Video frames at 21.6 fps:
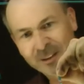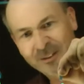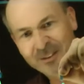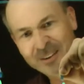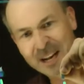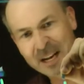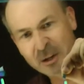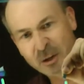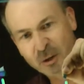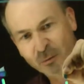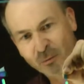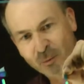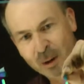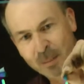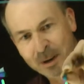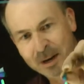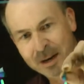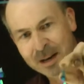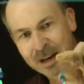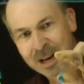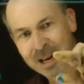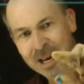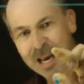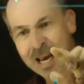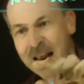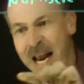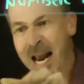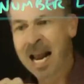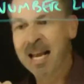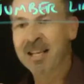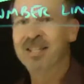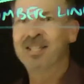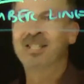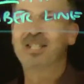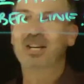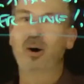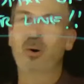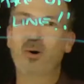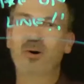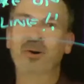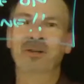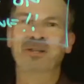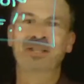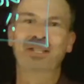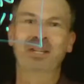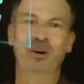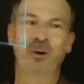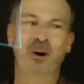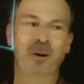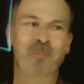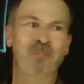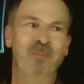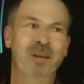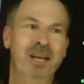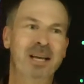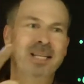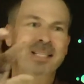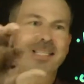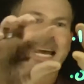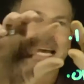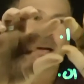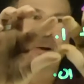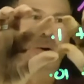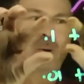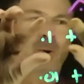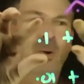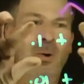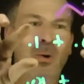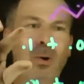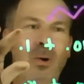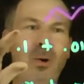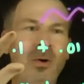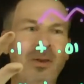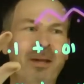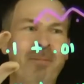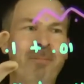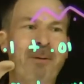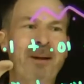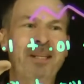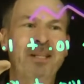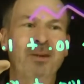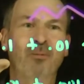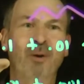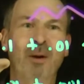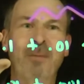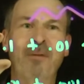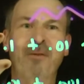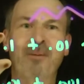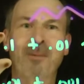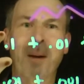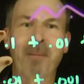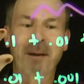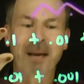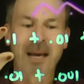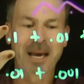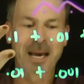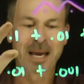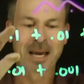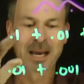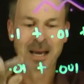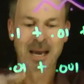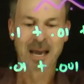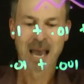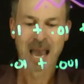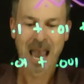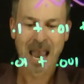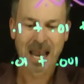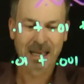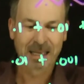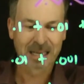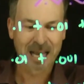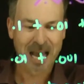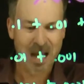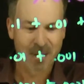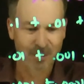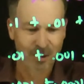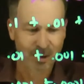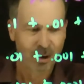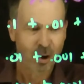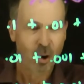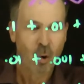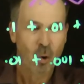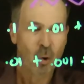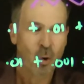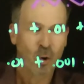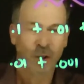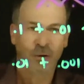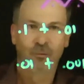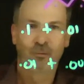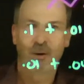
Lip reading: of an inch of ribbon, and so on and so on. Take all the bits of ribbon from up here and cover all the